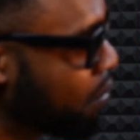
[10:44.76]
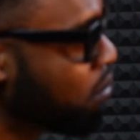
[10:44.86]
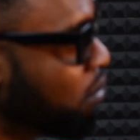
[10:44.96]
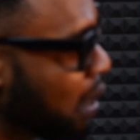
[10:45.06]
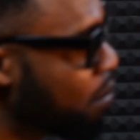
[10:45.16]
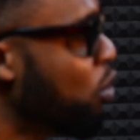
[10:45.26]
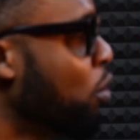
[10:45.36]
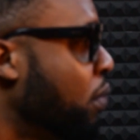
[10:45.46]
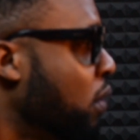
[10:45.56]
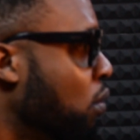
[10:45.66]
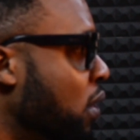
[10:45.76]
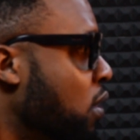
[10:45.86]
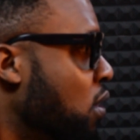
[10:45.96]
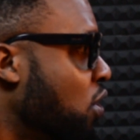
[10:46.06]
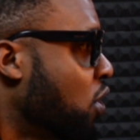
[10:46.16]
I'm hoping when
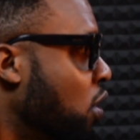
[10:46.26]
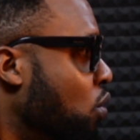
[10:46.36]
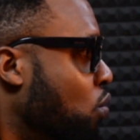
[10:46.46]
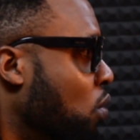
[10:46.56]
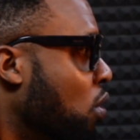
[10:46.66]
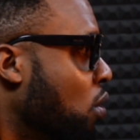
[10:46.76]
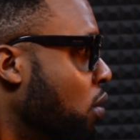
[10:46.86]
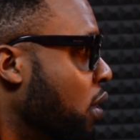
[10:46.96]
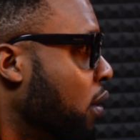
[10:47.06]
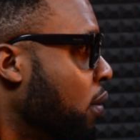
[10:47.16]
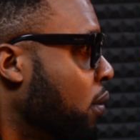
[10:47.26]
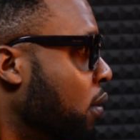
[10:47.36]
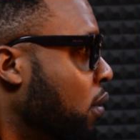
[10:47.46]
things change, we'll all go there.